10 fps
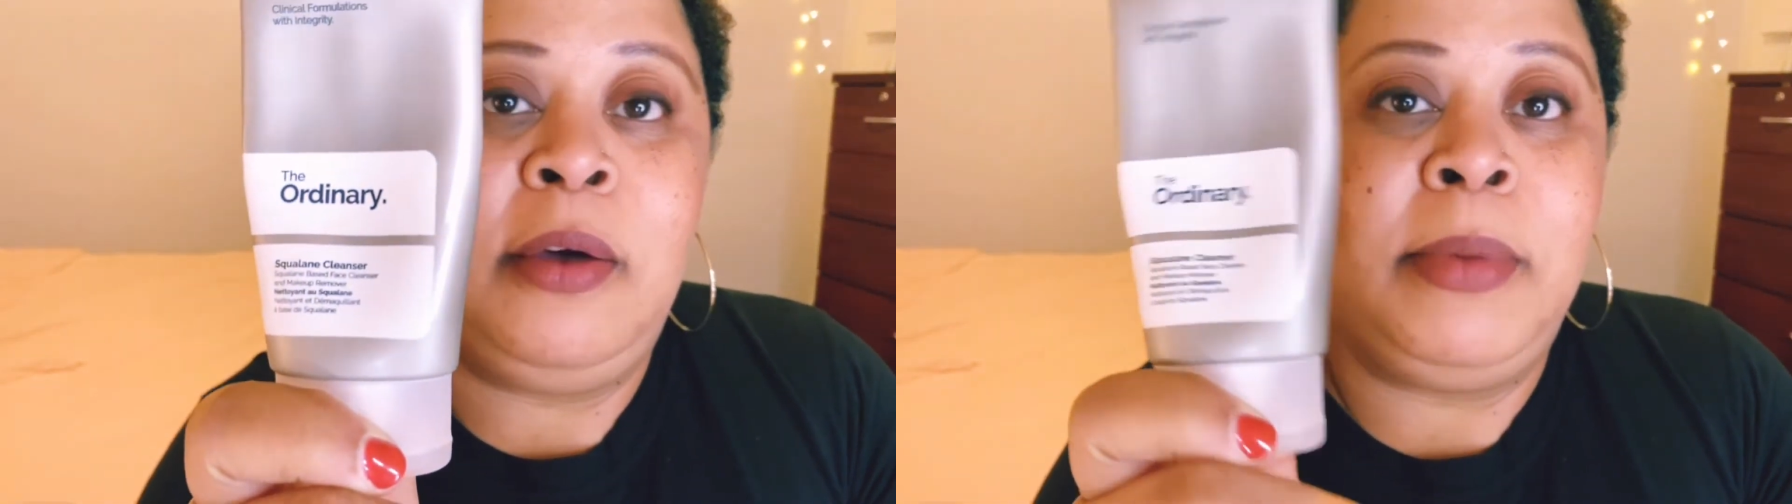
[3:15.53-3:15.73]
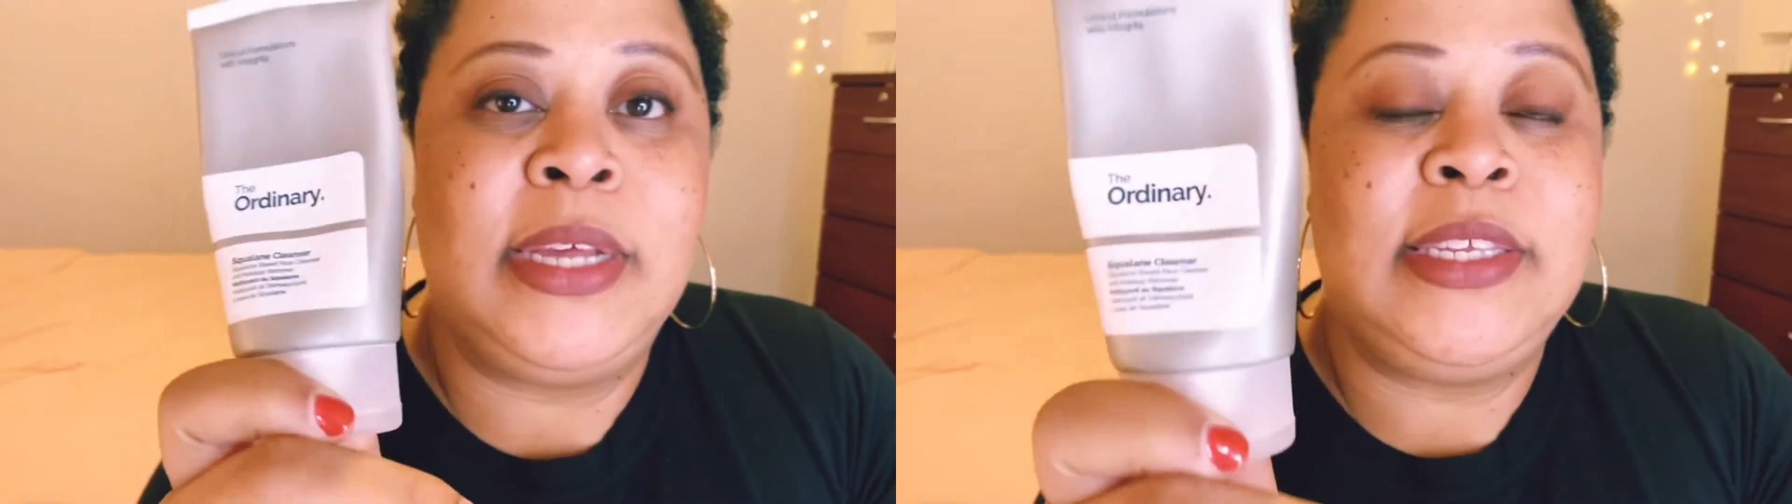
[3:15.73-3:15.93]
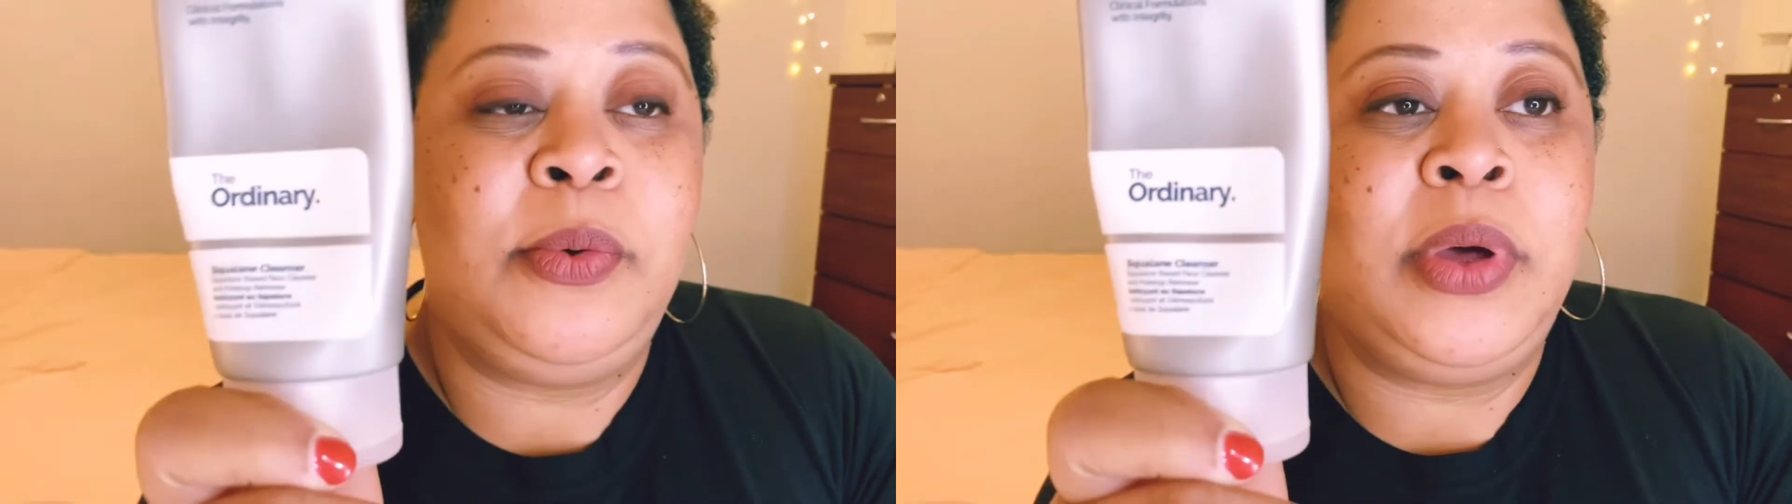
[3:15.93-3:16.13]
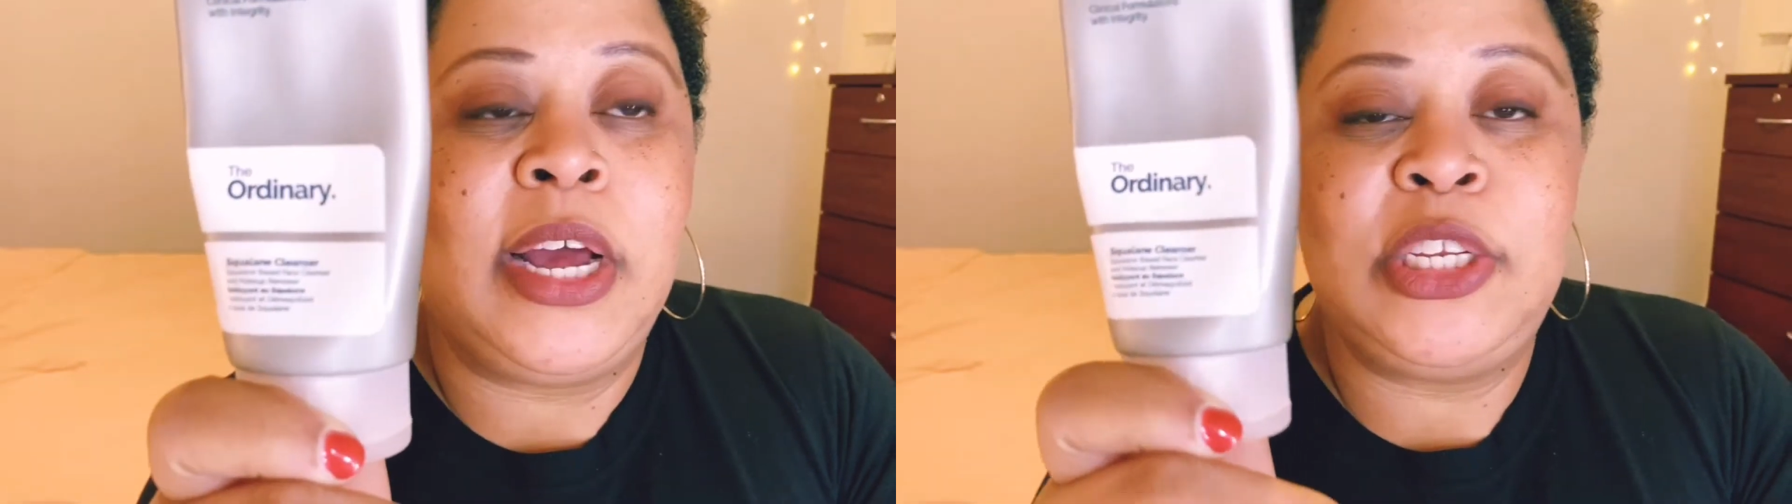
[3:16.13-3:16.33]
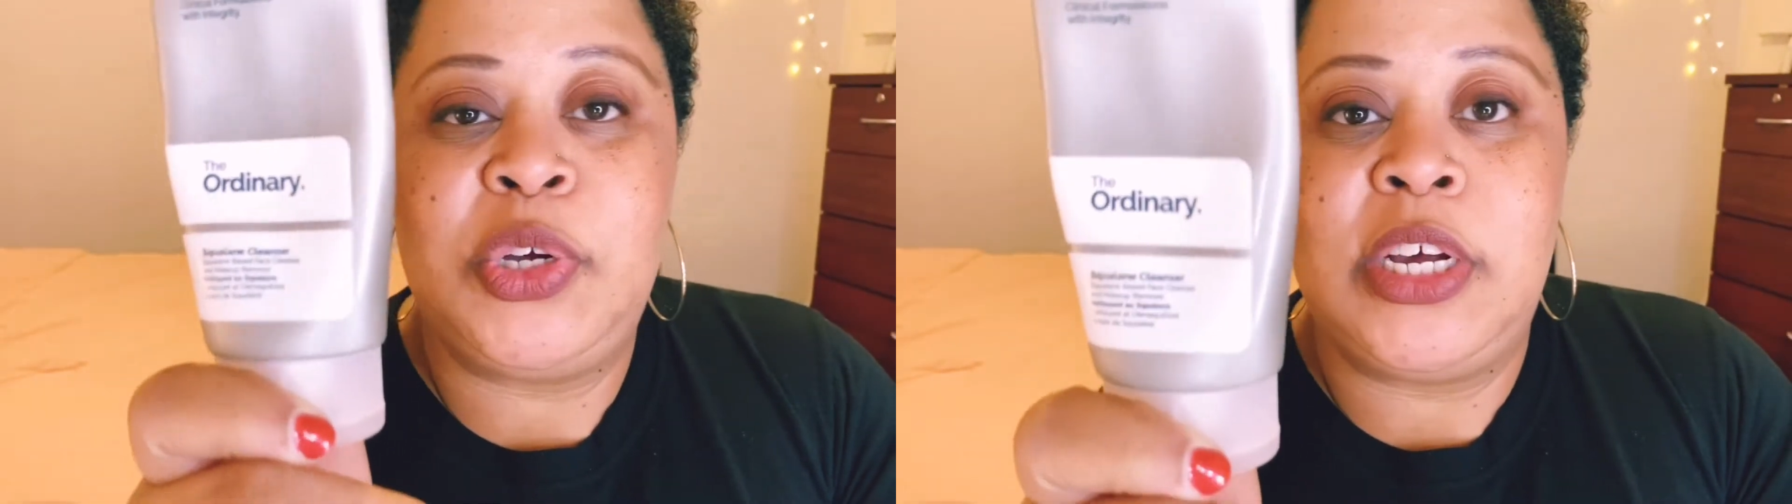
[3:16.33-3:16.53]
by someone I
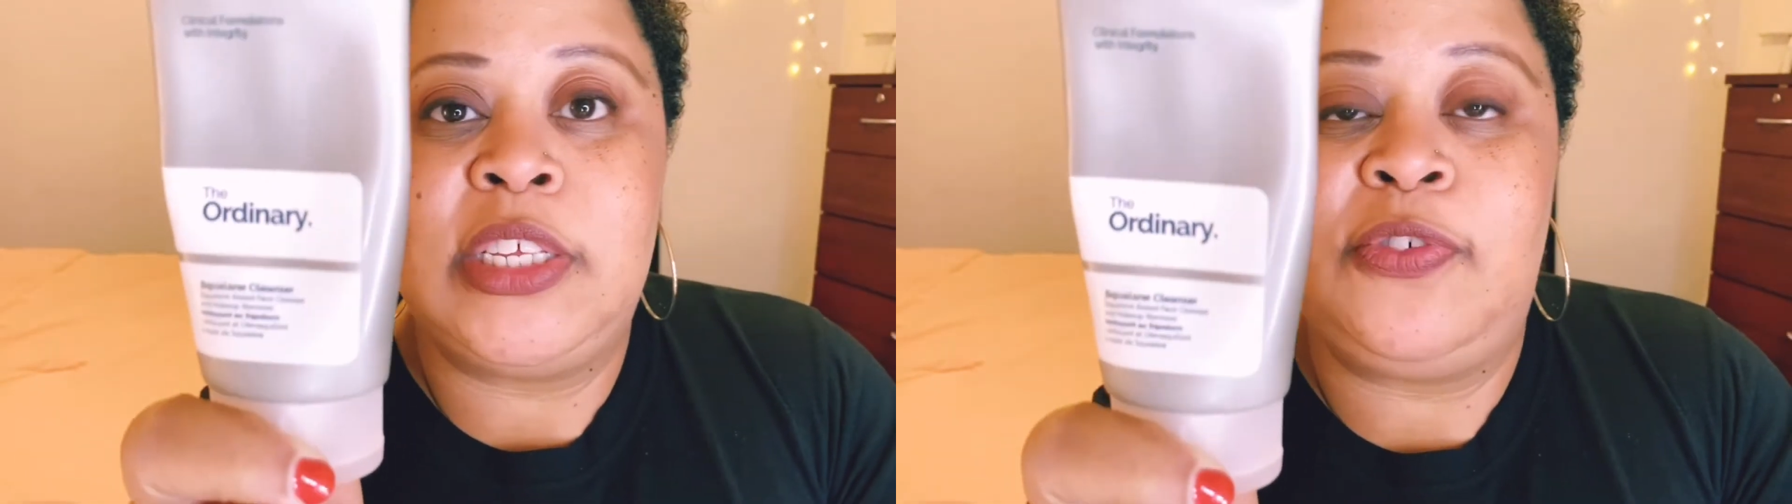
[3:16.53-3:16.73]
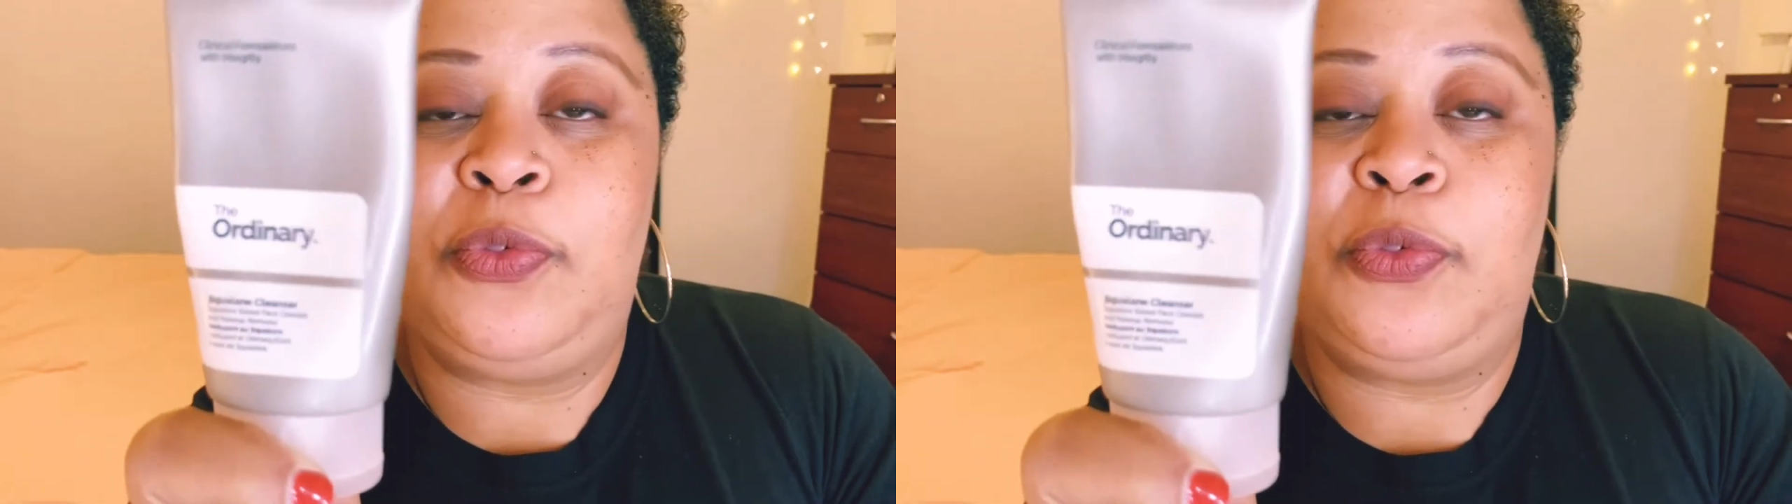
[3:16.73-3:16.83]
trust